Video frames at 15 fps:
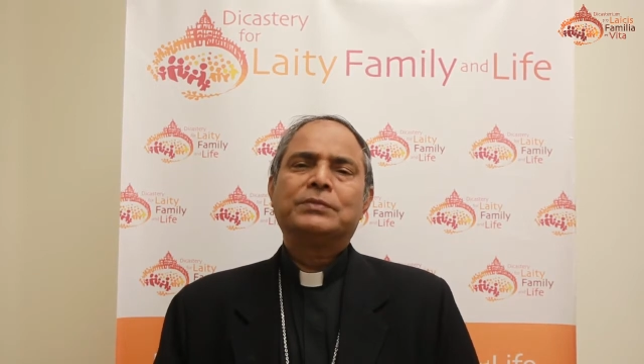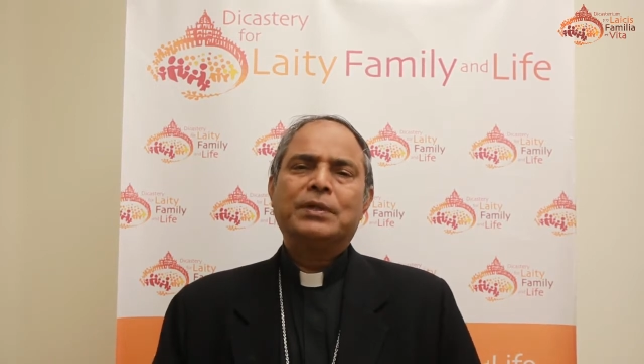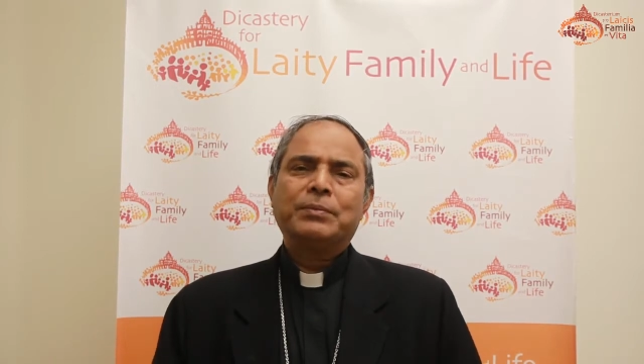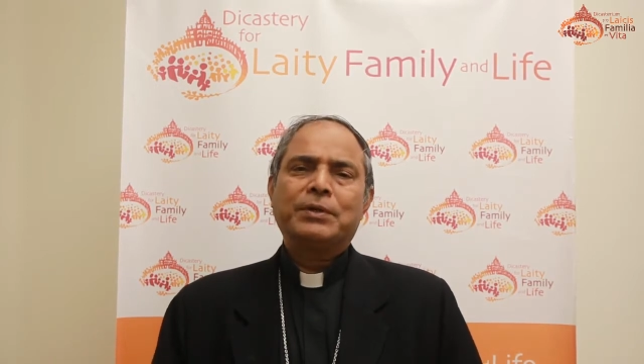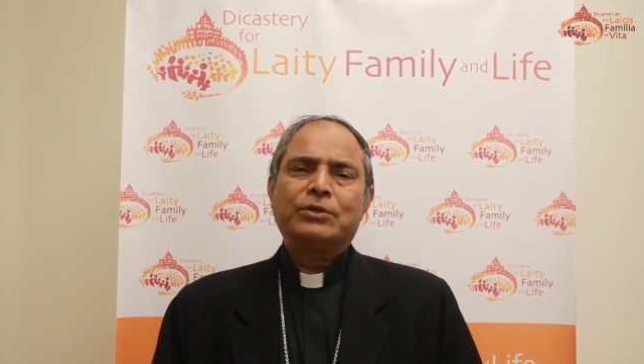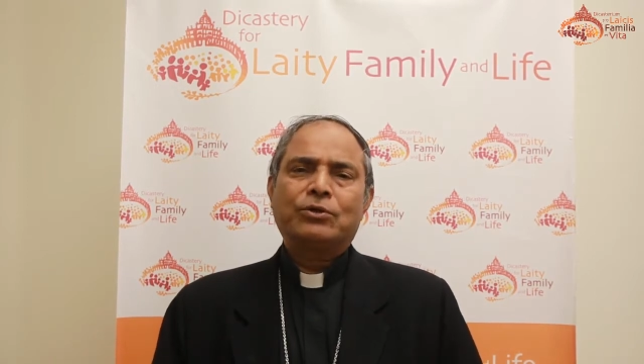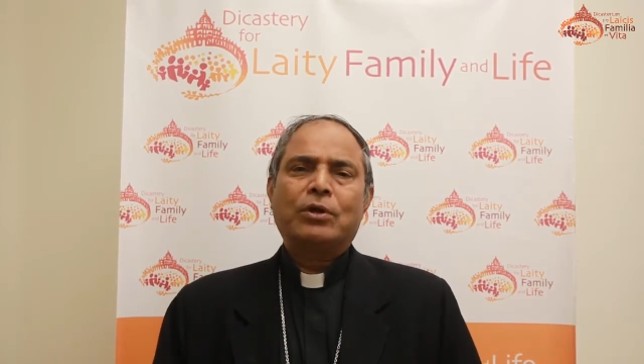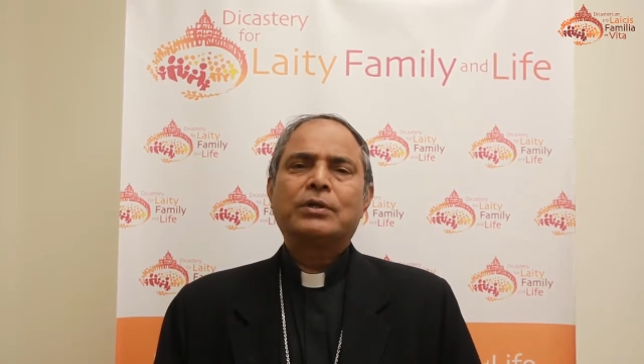they
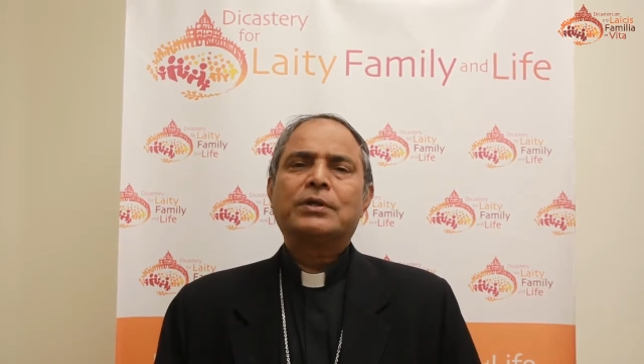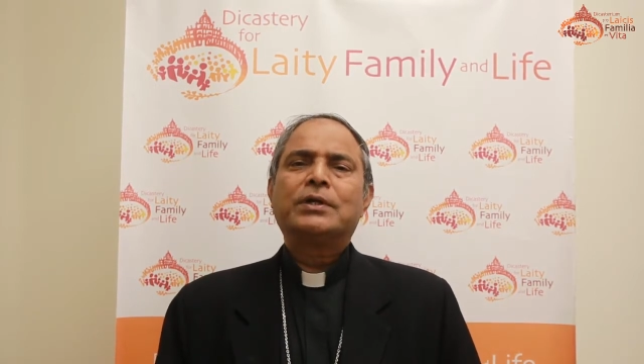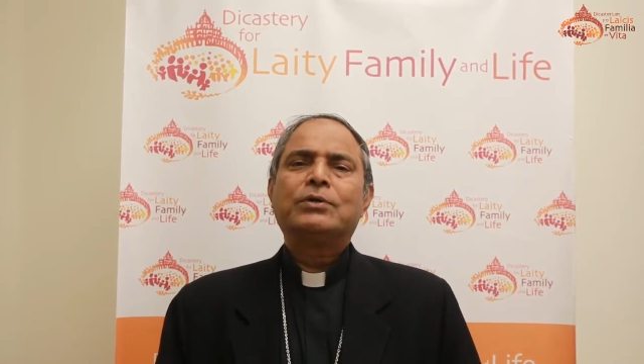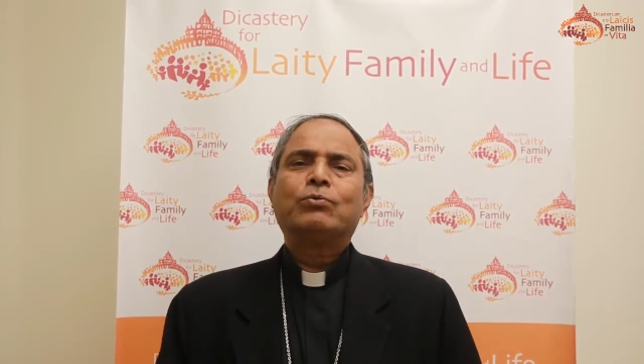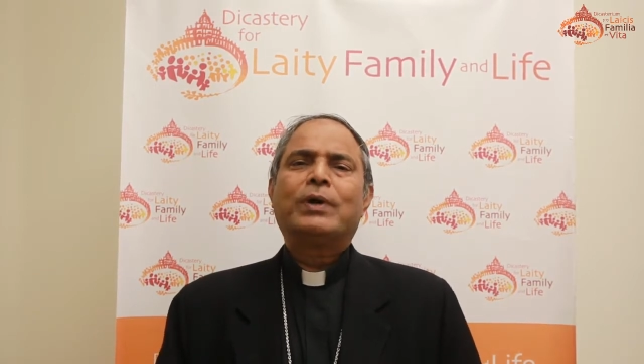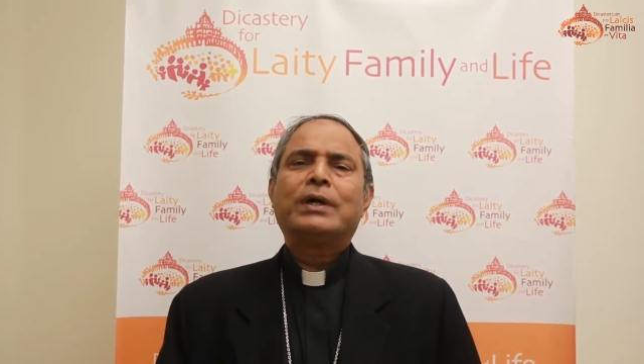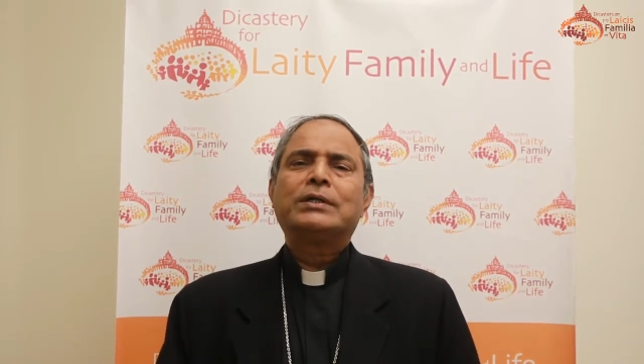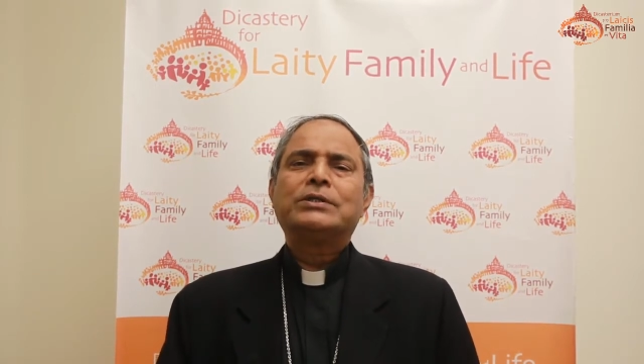may tolerate
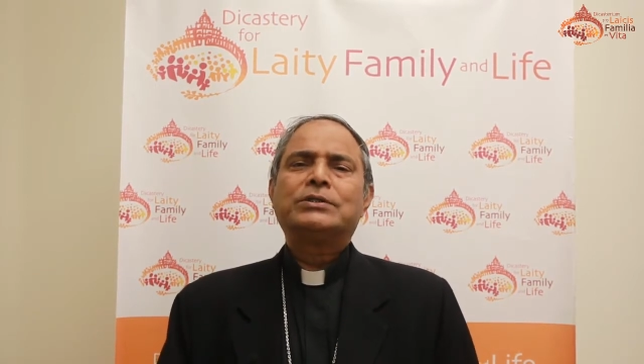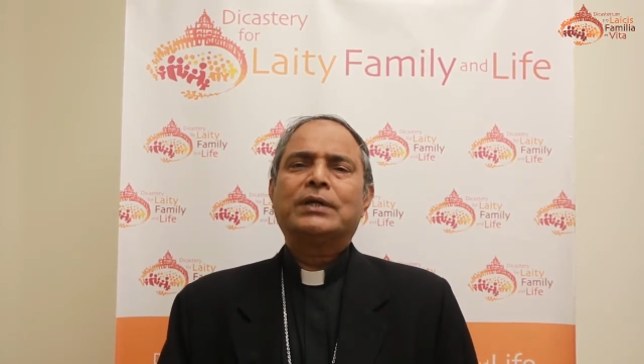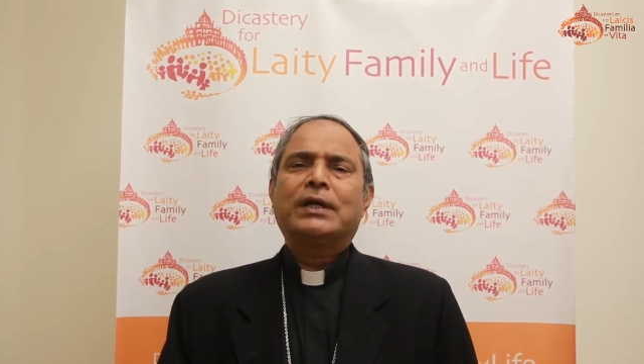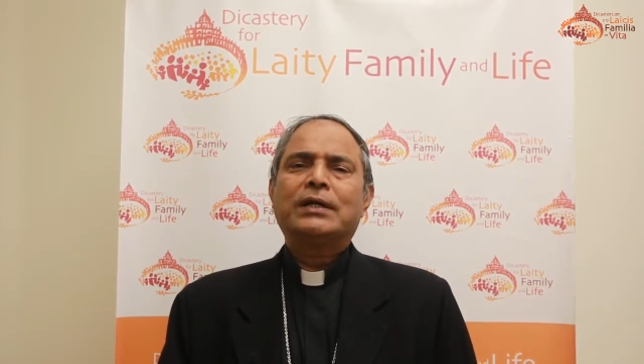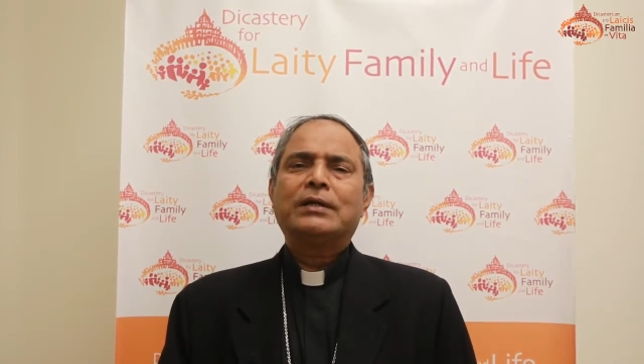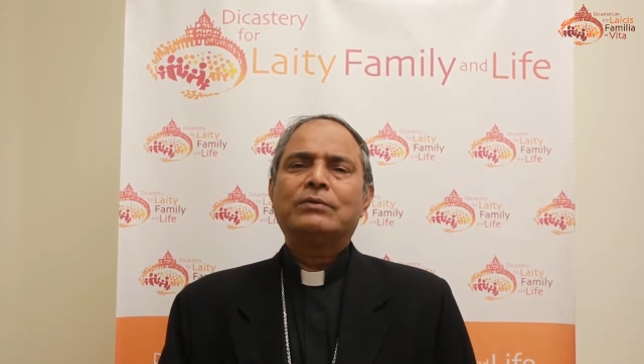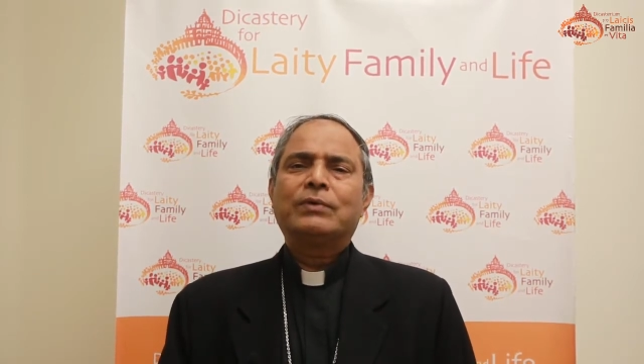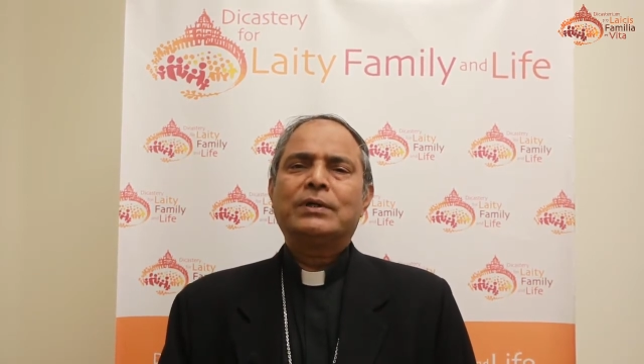one
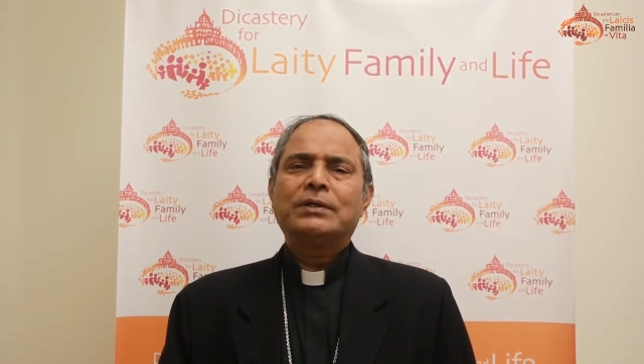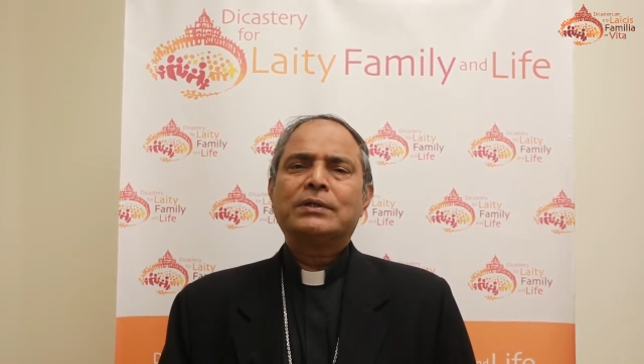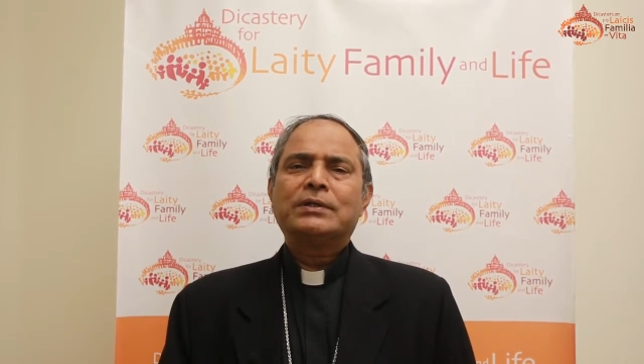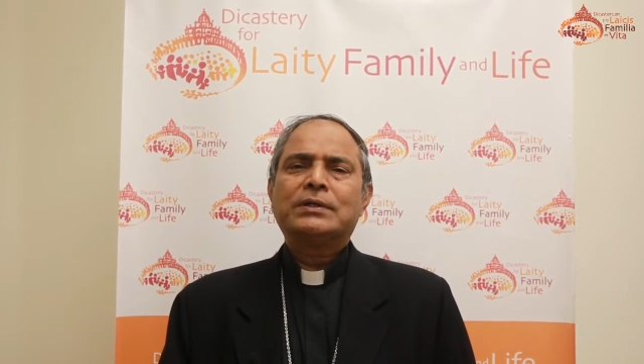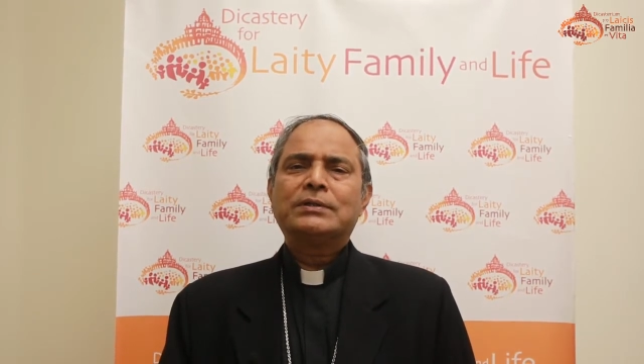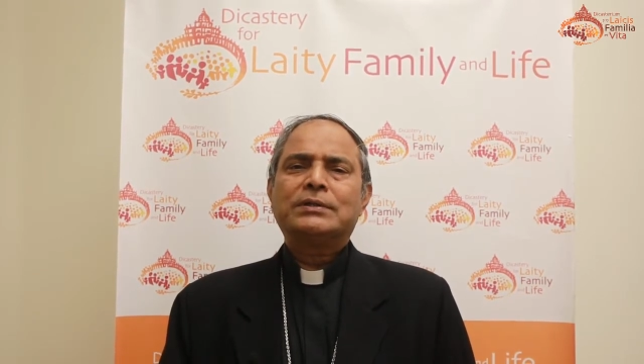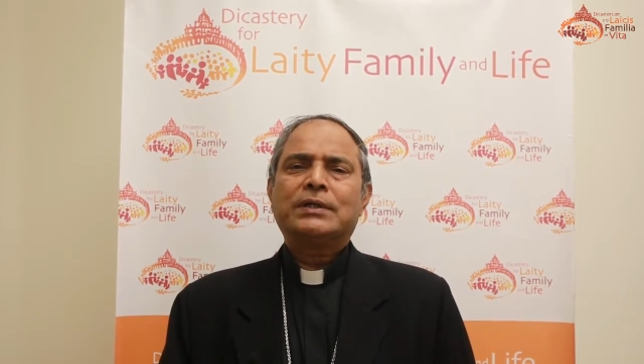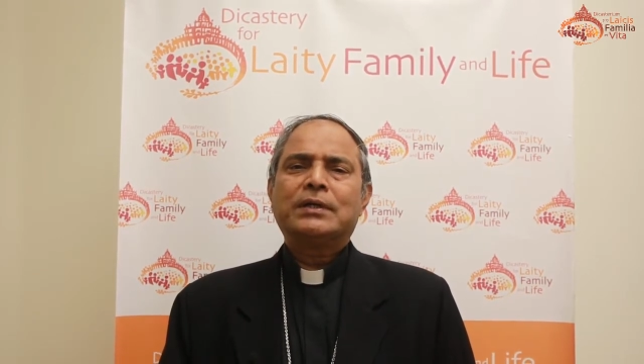child, one
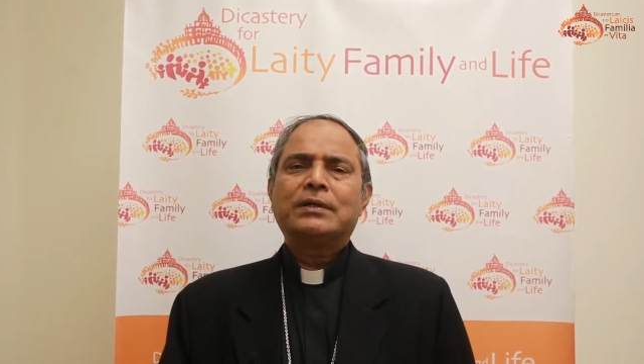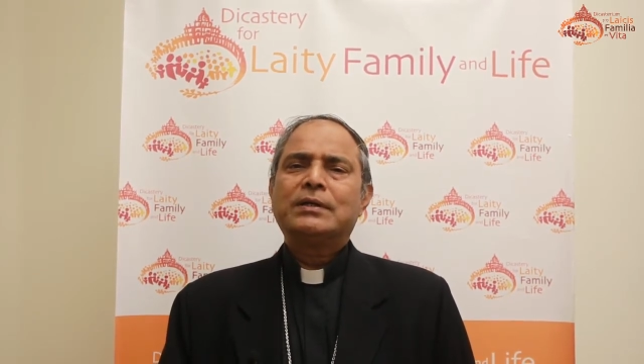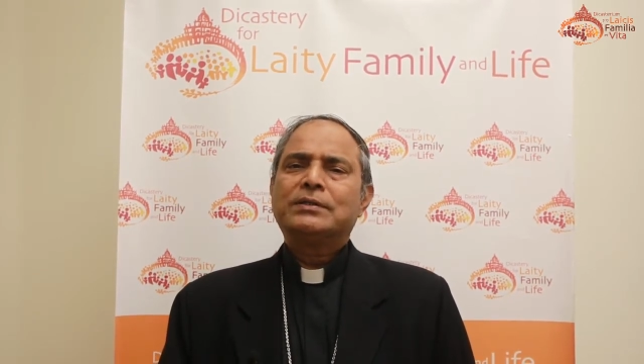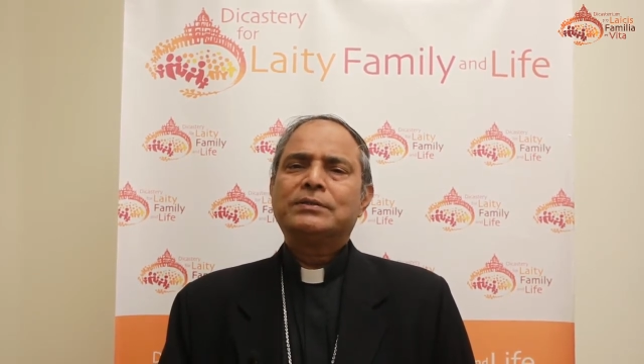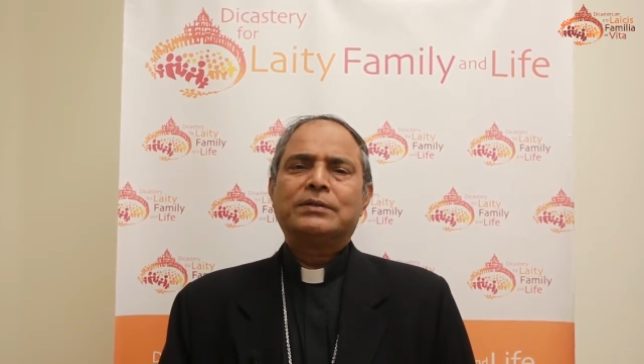girl child,